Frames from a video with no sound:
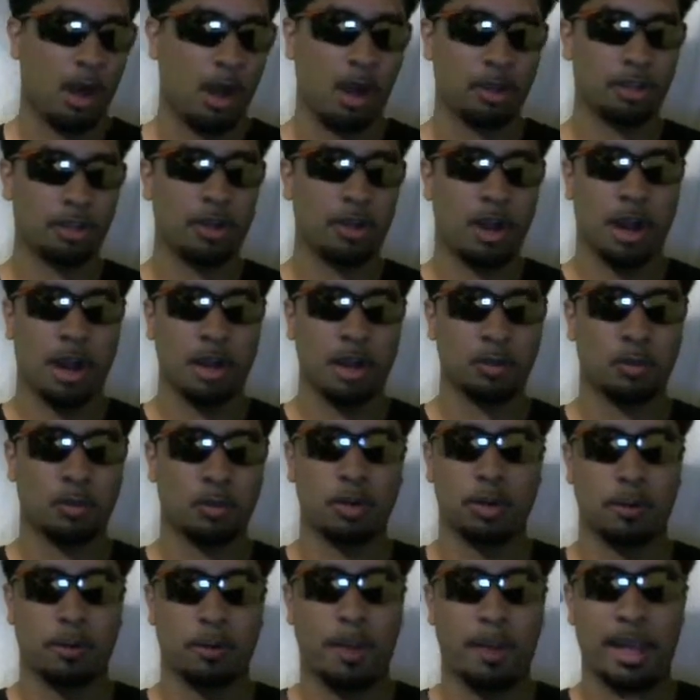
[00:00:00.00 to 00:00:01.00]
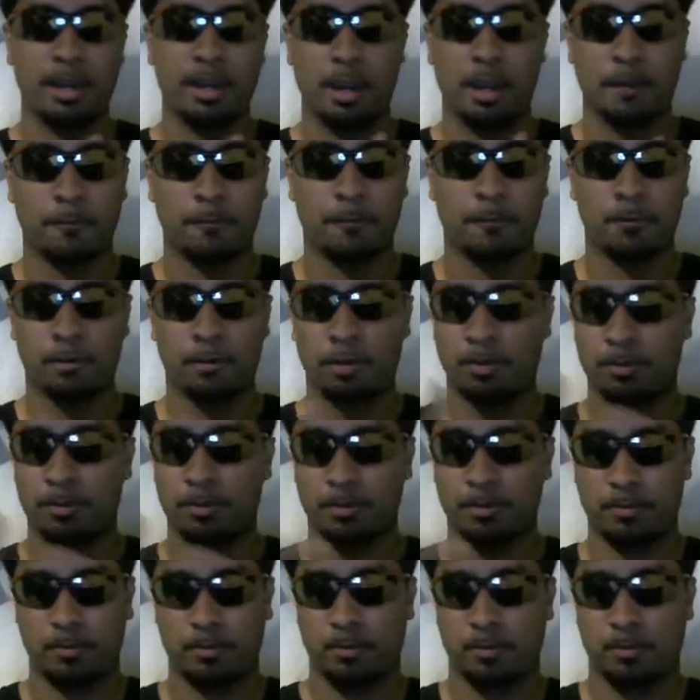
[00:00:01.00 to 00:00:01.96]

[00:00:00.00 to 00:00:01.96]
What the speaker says: All your hard work paid off for